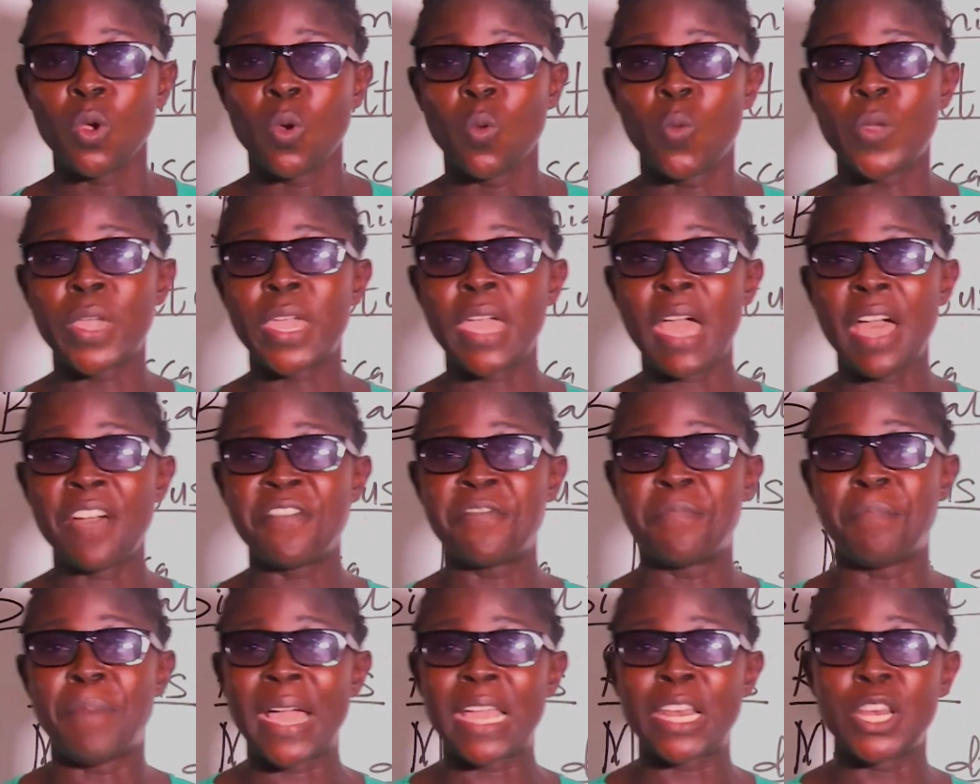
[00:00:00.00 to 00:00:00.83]
we
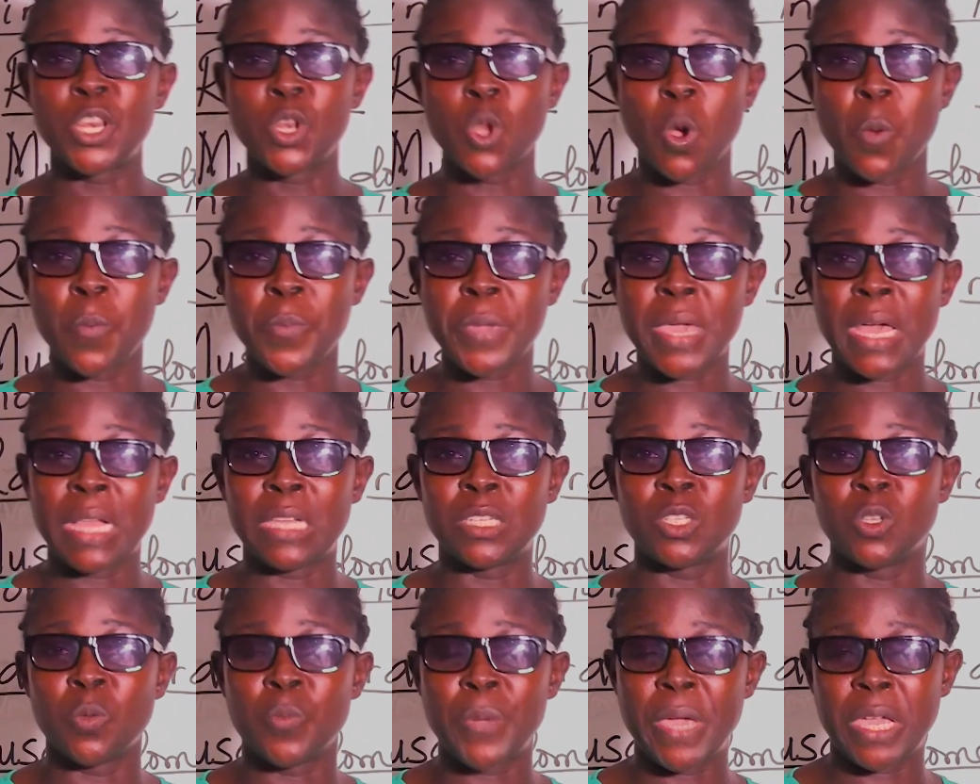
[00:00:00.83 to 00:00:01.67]
have binomial
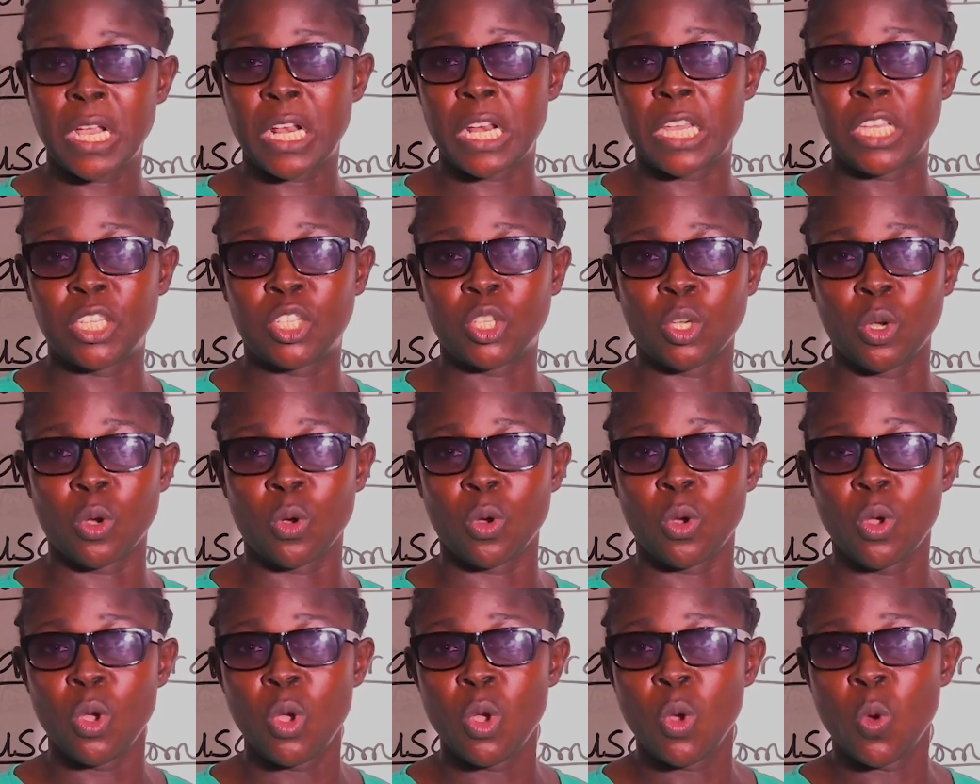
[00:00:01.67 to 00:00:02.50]
nomenclature,
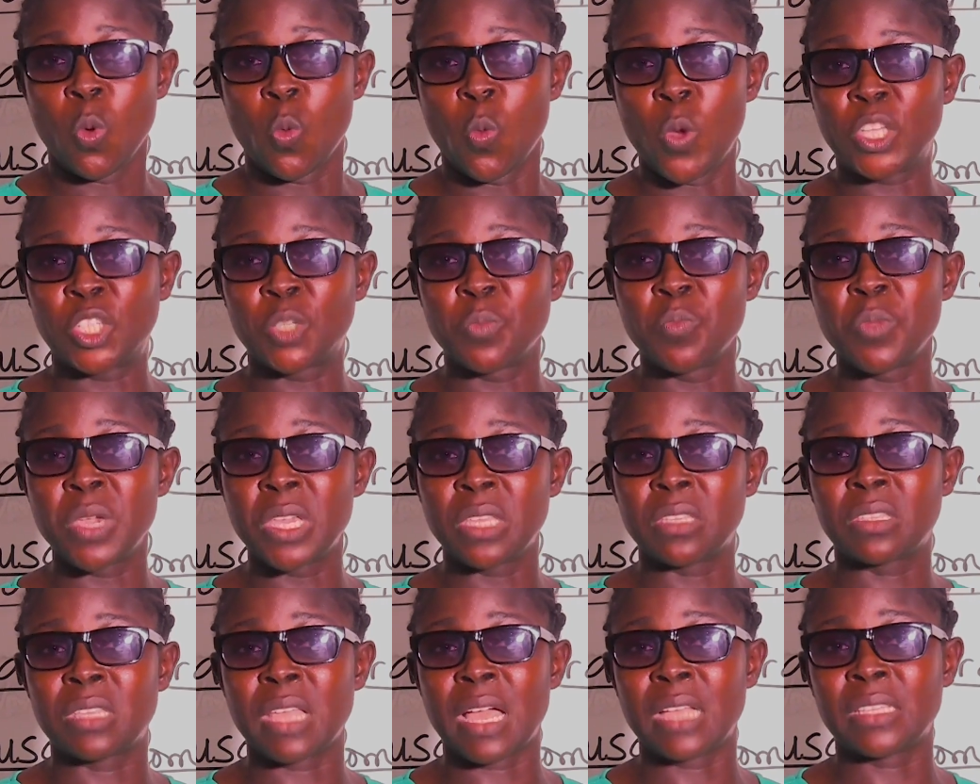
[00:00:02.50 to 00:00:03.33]
which
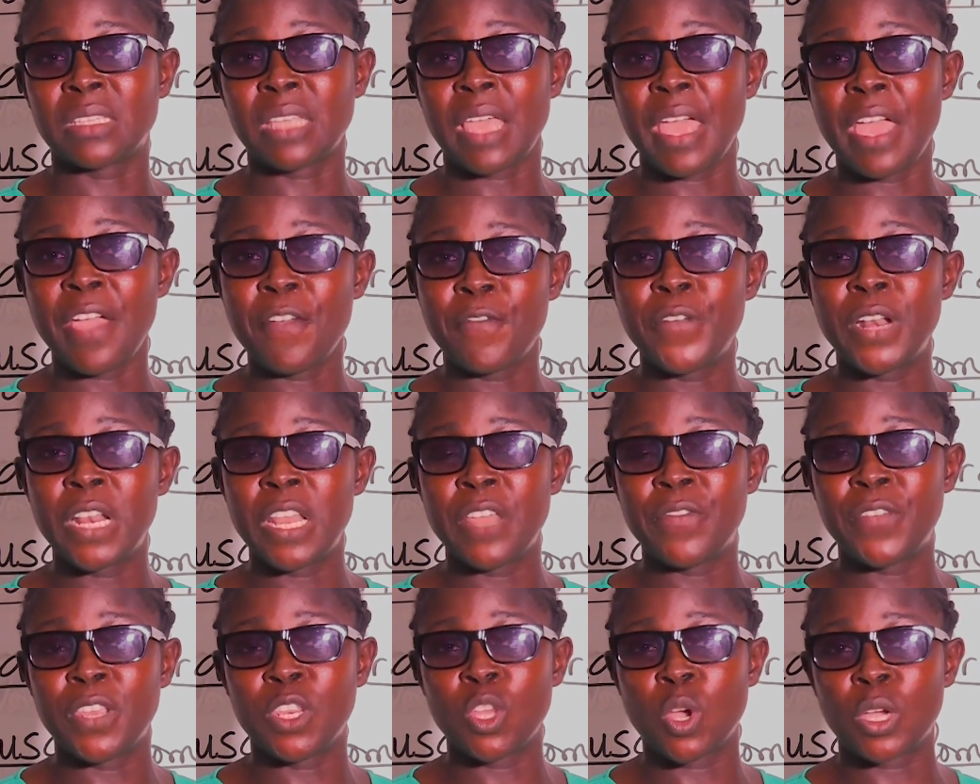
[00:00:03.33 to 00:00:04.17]
means that every
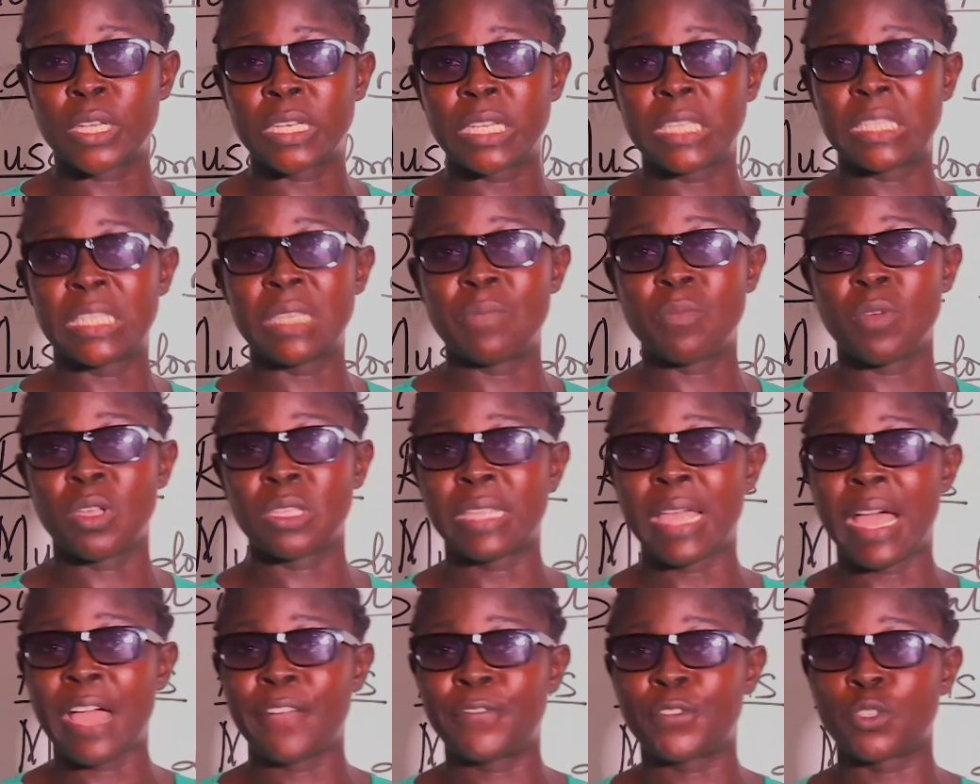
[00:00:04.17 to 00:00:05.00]
living organism
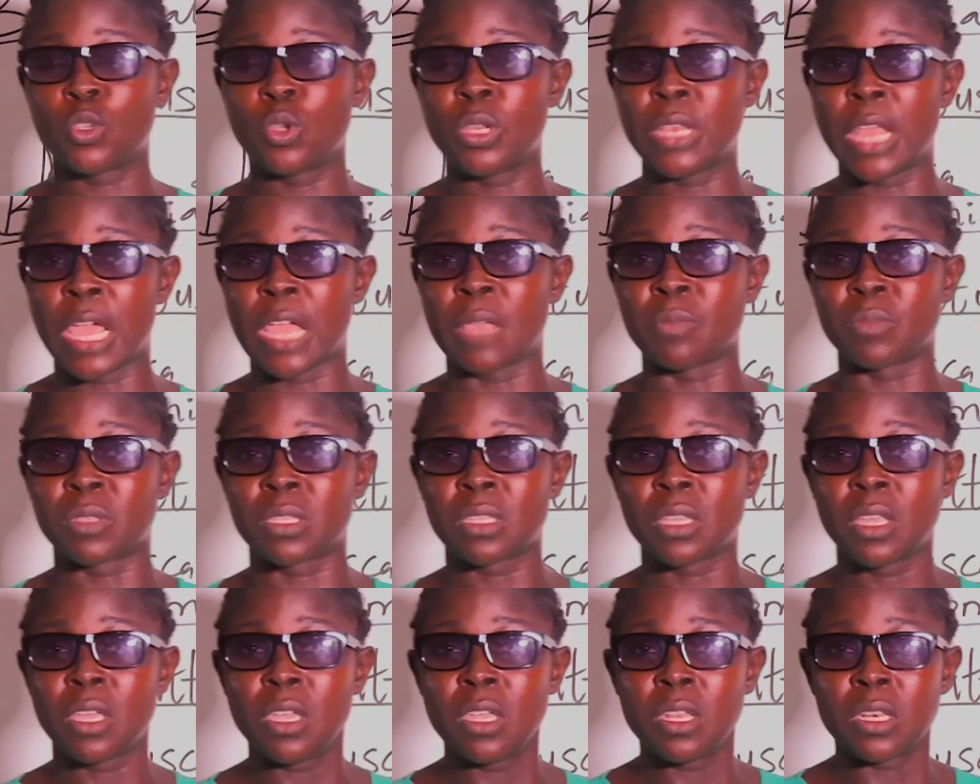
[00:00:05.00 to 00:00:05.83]
must have 2 names.